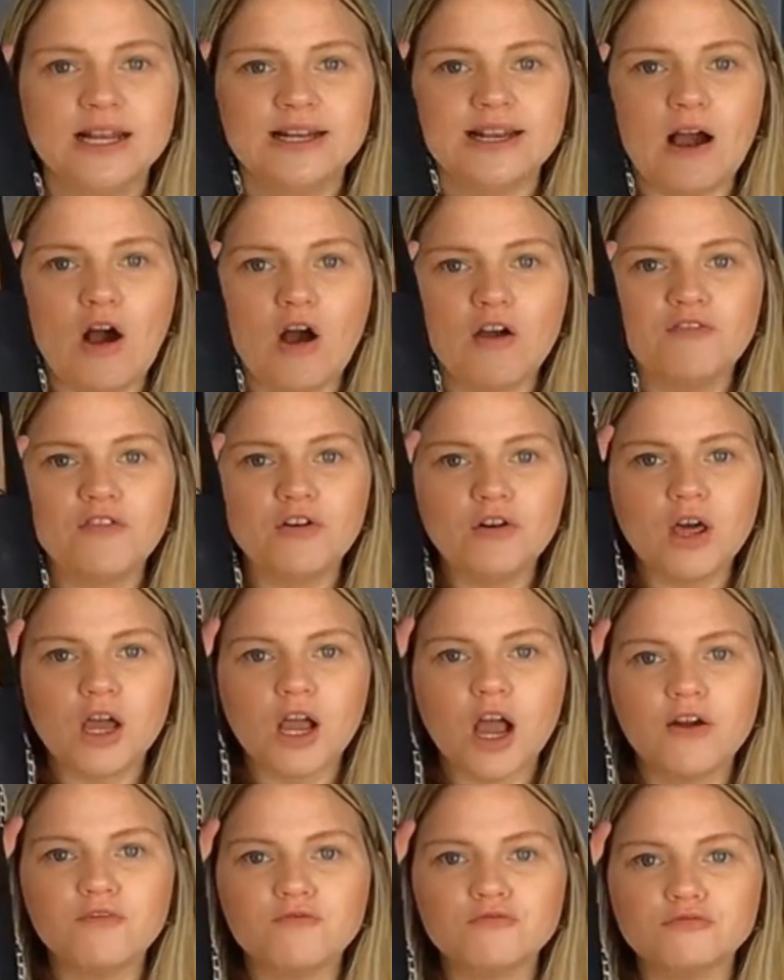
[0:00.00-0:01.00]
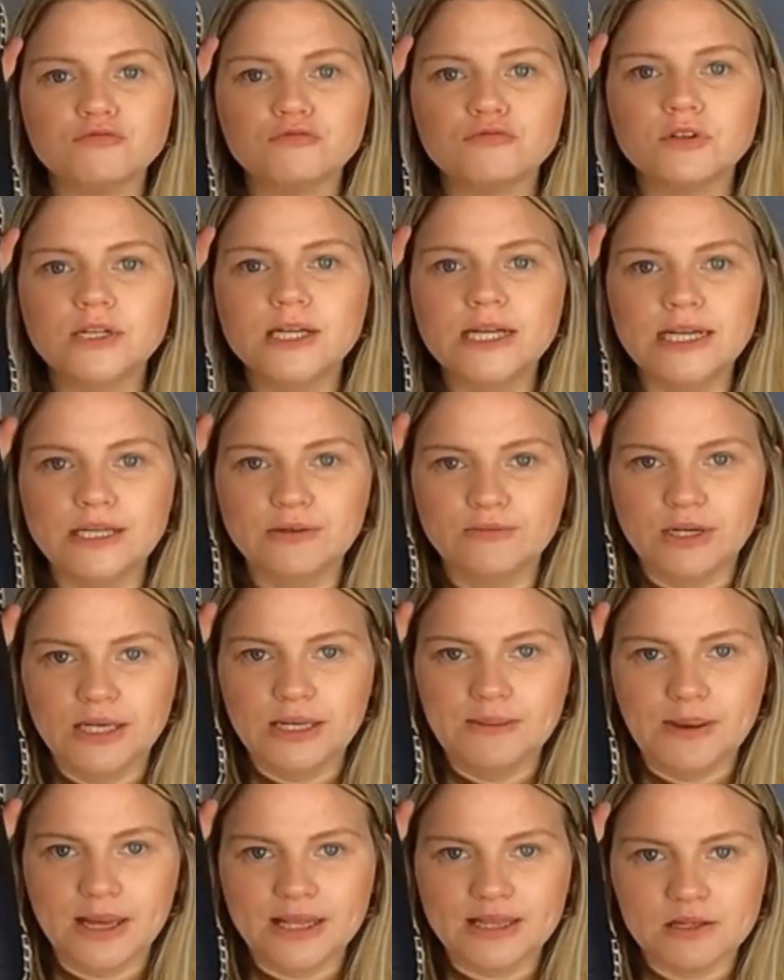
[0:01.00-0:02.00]
Now I feel like I've
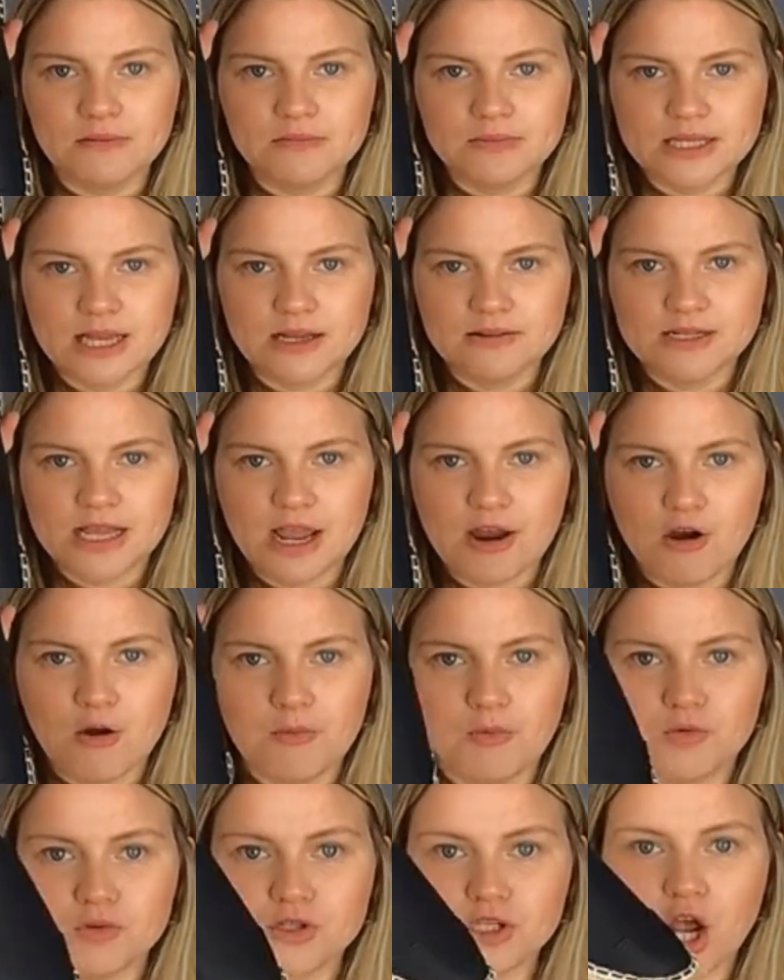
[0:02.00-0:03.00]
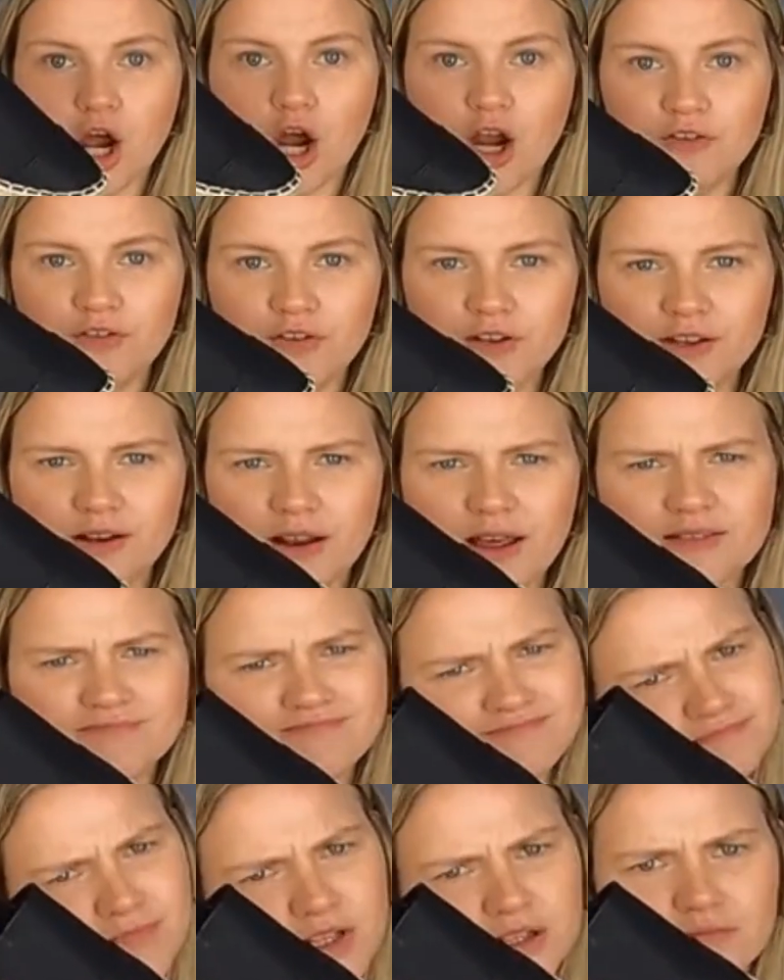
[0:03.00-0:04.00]
really made them sound terrible. So hopefully you're
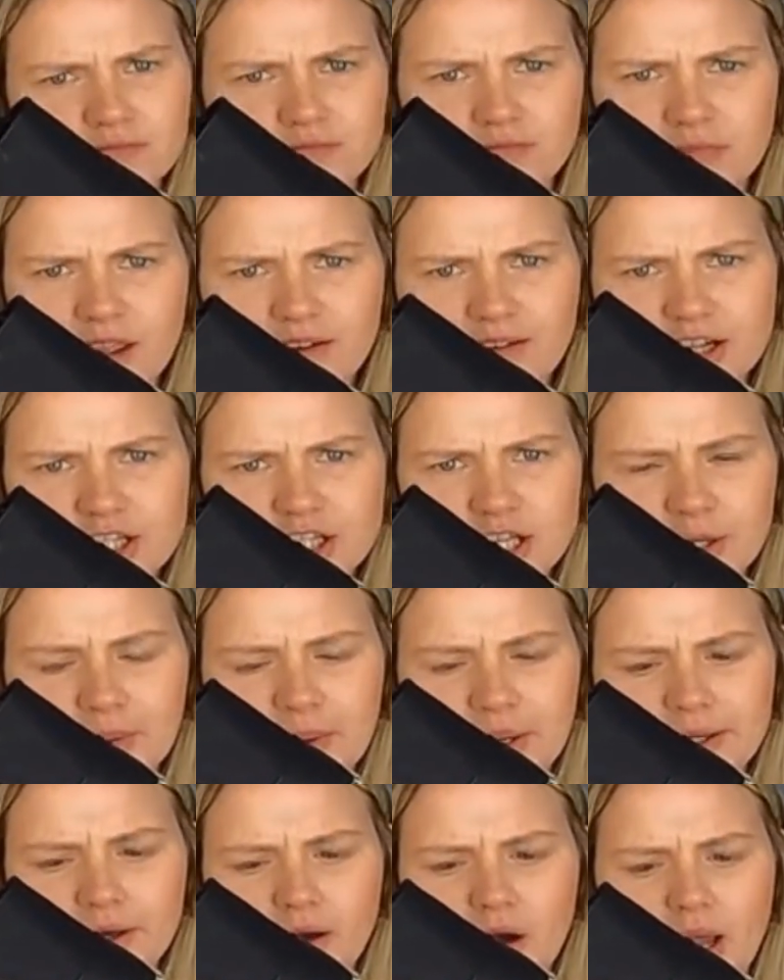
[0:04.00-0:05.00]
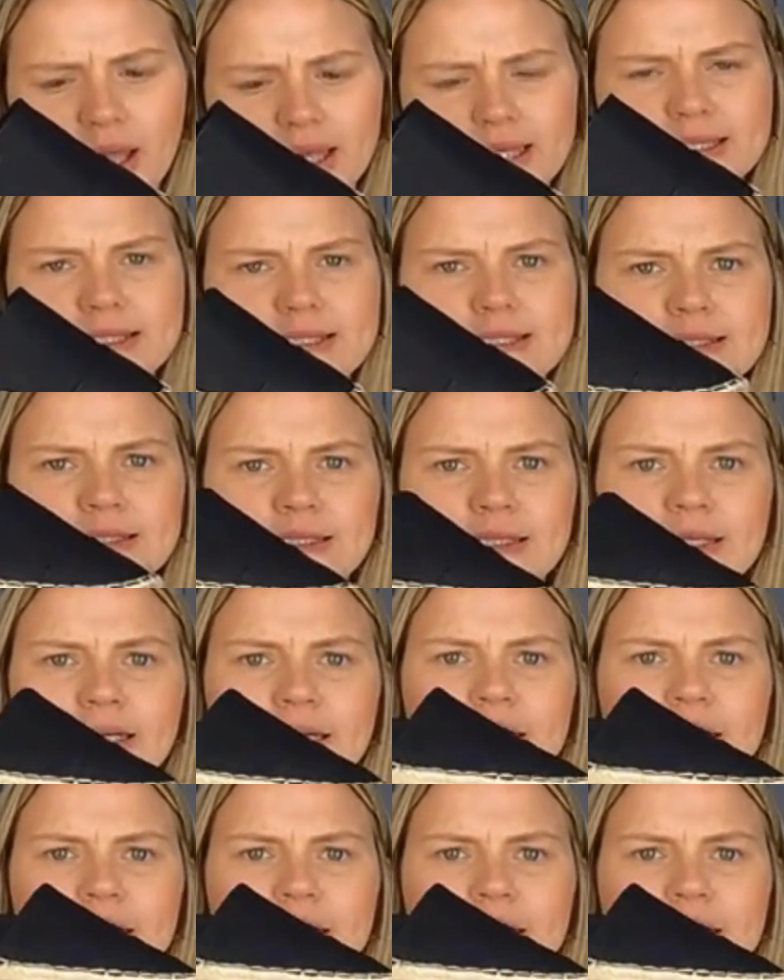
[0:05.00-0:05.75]
like, they're actually quite nice.